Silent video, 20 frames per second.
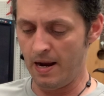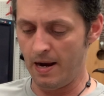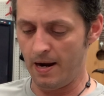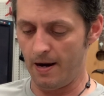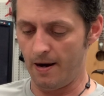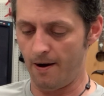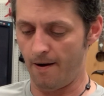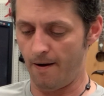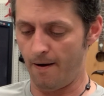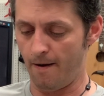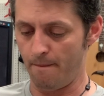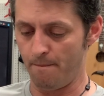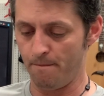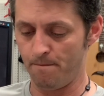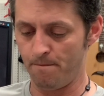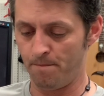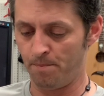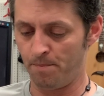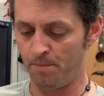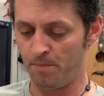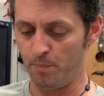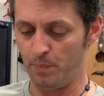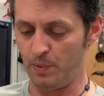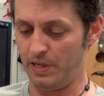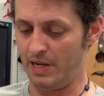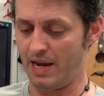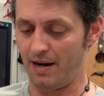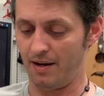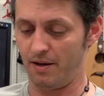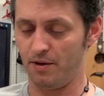But
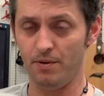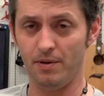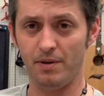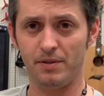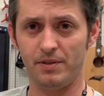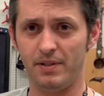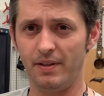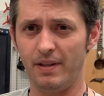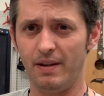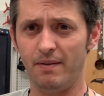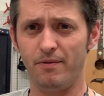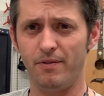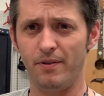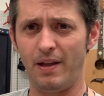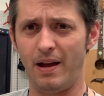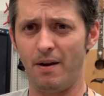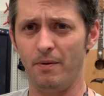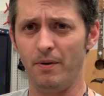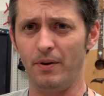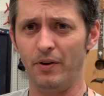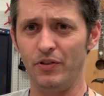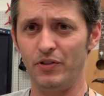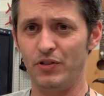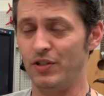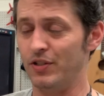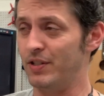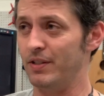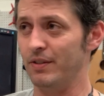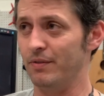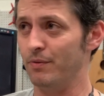yeah, kudos to them for that one. It's
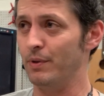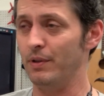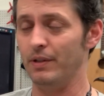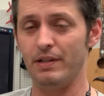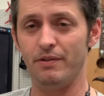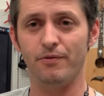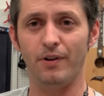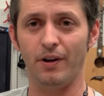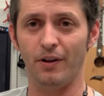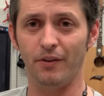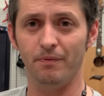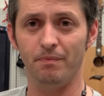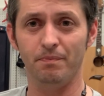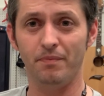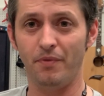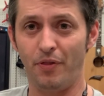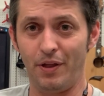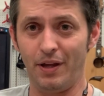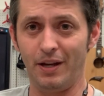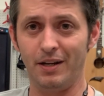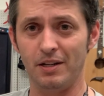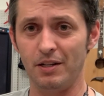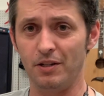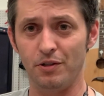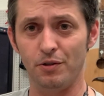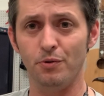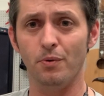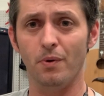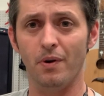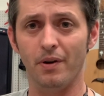just a really fun thing to
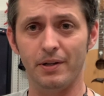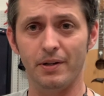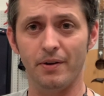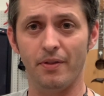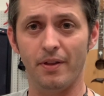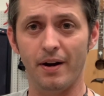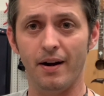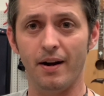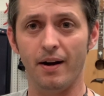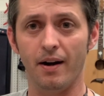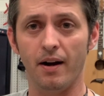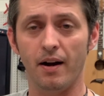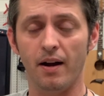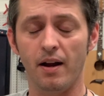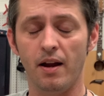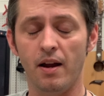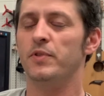do while you're there.